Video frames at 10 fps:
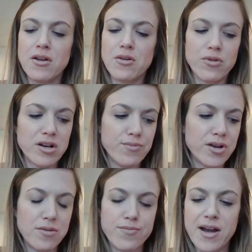We're going to put
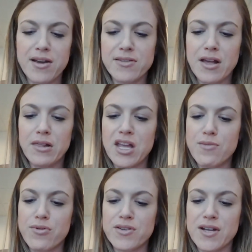it back in that light
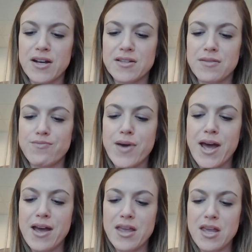protective
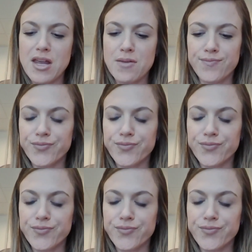baggie.